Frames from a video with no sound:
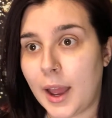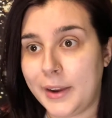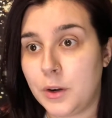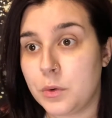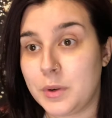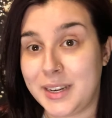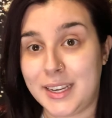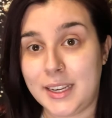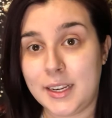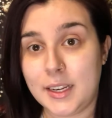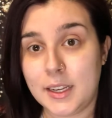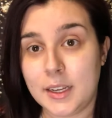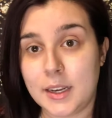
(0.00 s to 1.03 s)
I don't
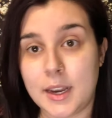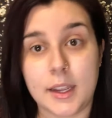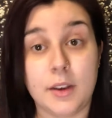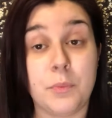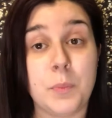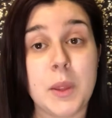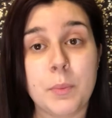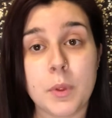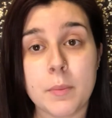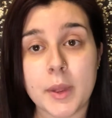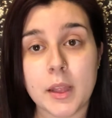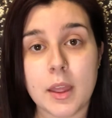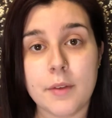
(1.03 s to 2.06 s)
need negative people
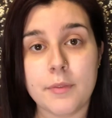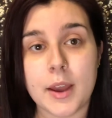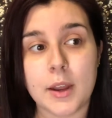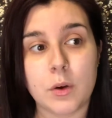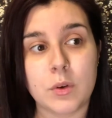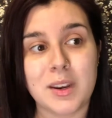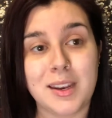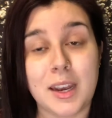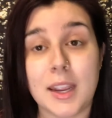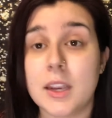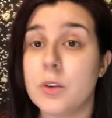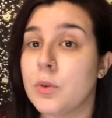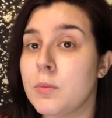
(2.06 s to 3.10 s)
in my life. I don't need
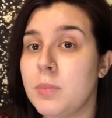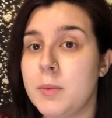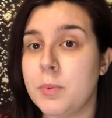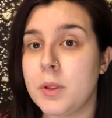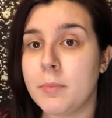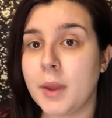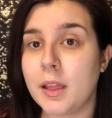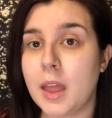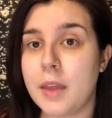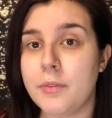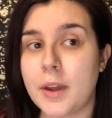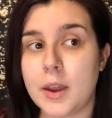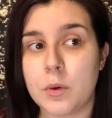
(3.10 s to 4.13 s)
ignorant people in my
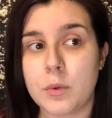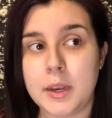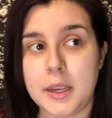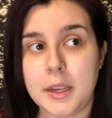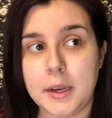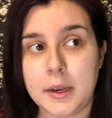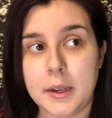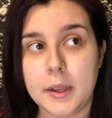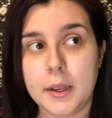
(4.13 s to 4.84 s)
life. I don't need